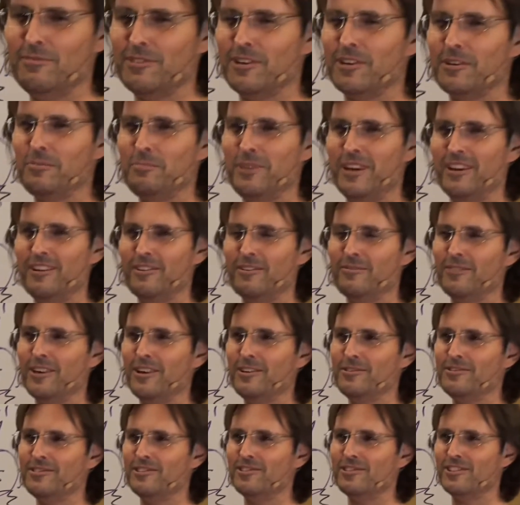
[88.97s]
I haven't got a pair of
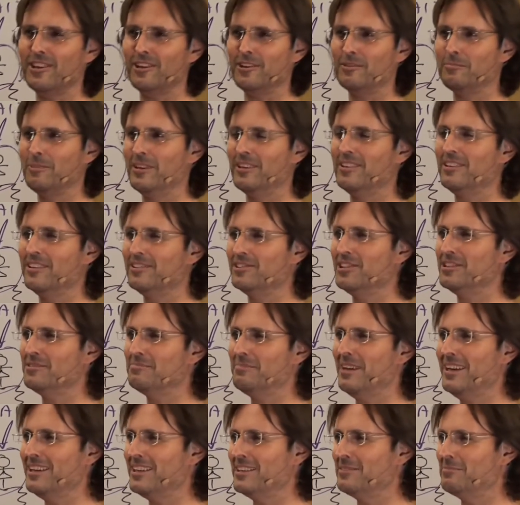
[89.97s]
those to show you, but
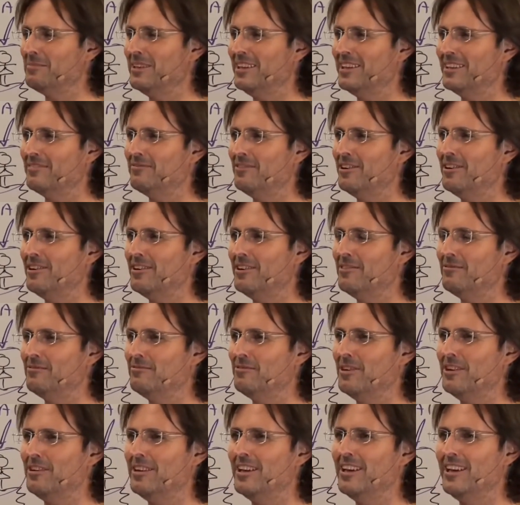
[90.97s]
she's making me
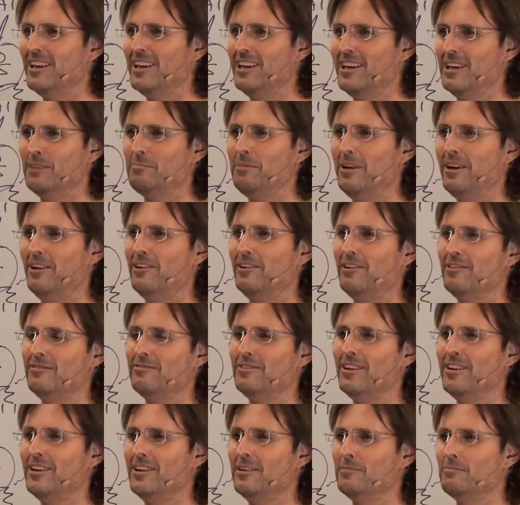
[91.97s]
a pair
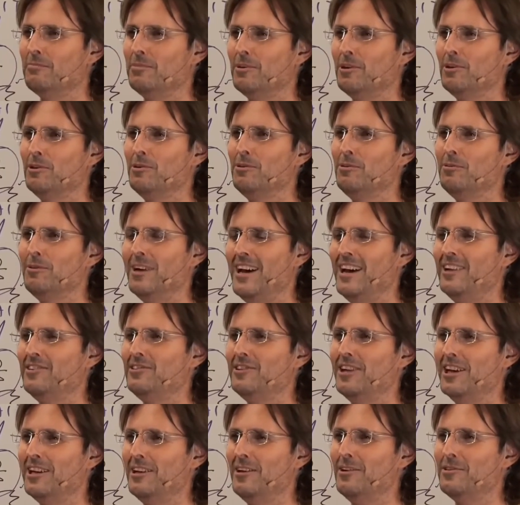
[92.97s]
of blue
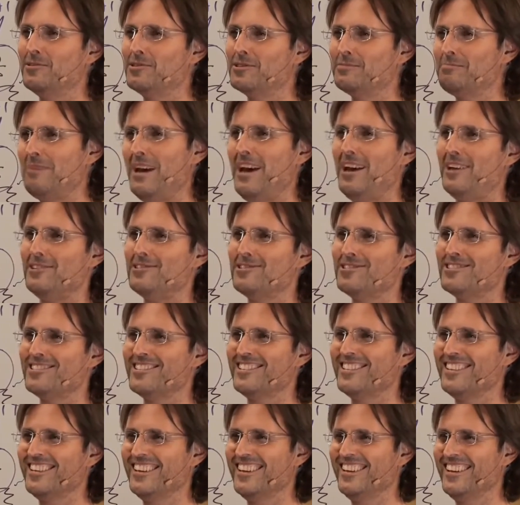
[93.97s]
and yellow
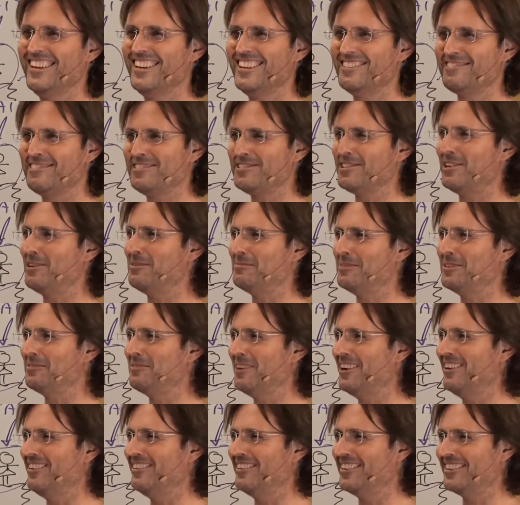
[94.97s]
spats, which I'll
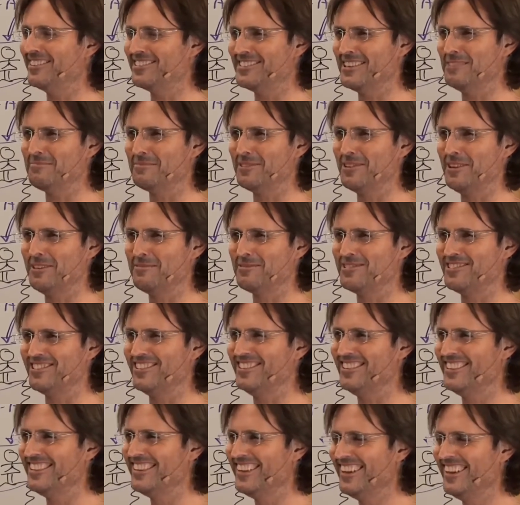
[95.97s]
be wearing sometime
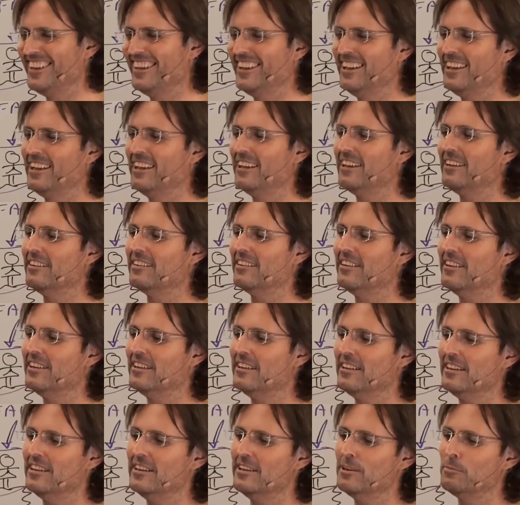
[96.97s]
soon.
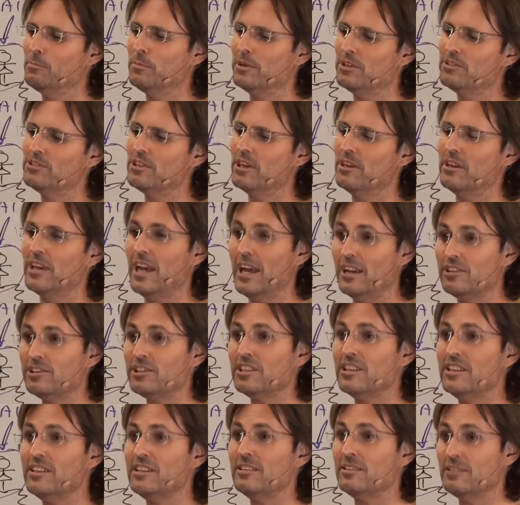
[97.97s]
Right?
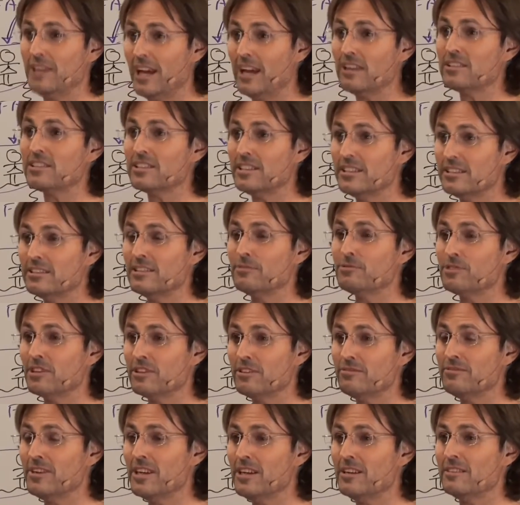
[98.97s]
And she actually lives
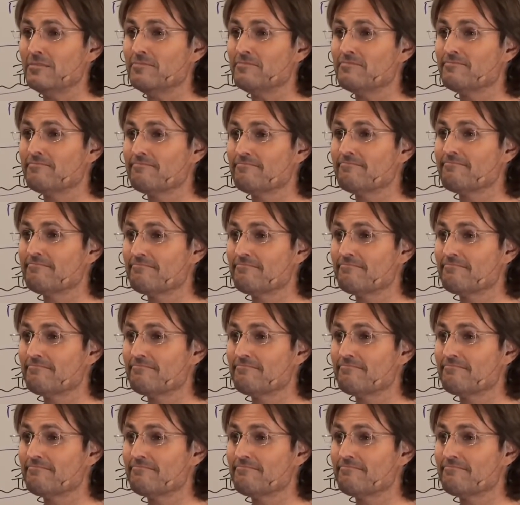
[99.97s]
on a farm.